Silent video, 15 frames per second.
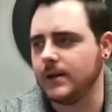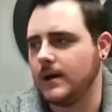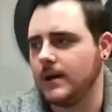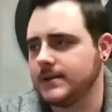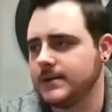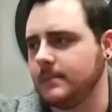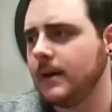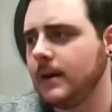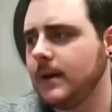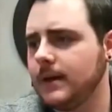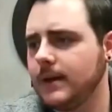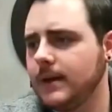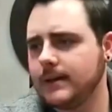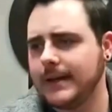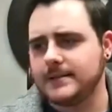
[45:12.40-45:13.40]
awesome.
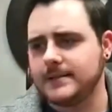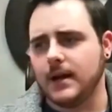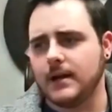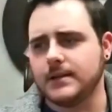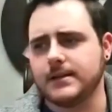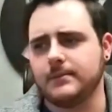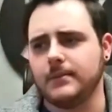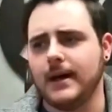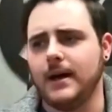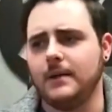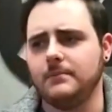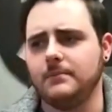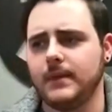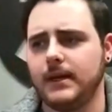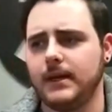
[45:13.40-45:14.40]
That's awesome.
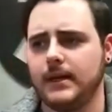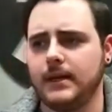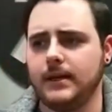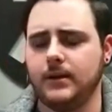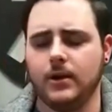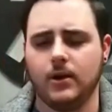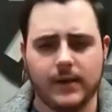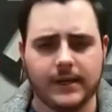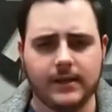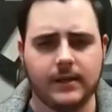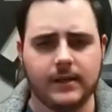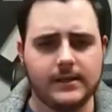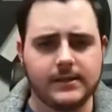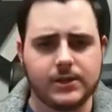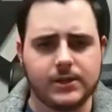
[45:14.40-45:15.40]
And
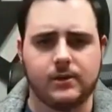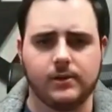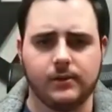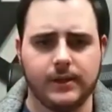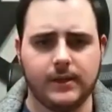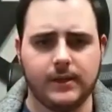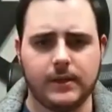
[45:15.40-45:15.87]
internally,